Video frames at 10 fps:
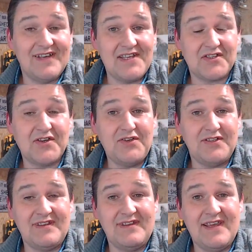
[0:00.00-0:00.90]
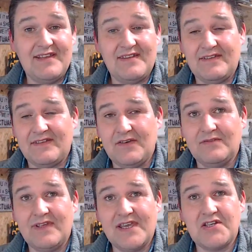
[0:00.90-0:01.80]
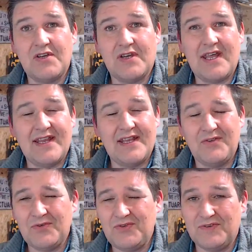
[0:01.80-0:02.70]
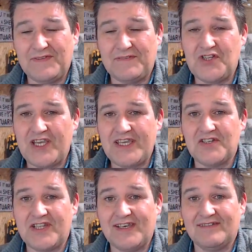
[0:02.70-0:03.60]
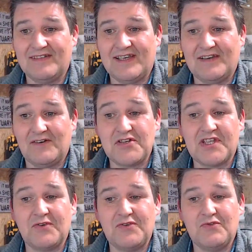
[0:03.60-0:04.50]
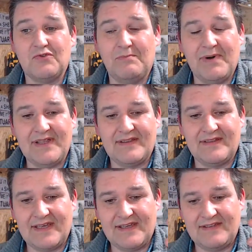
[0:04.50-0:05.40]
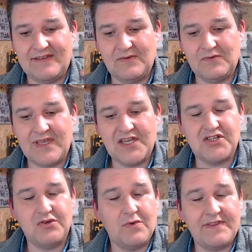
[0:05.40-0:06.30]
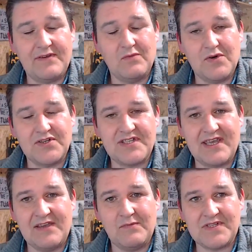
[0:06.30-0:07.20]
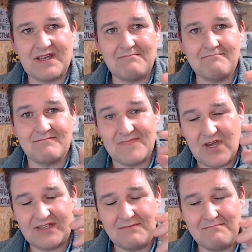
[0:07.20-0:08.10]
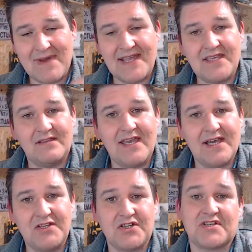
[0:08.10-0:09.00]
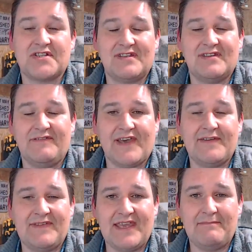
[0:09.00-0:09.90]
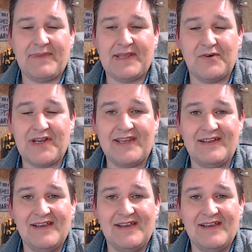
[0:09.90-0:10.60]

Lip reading: It's good. The only issue, and I don't know if they changed it, I honestly don't know, but the only issue with it was that it was you had to manually adjust the 510 pin on it.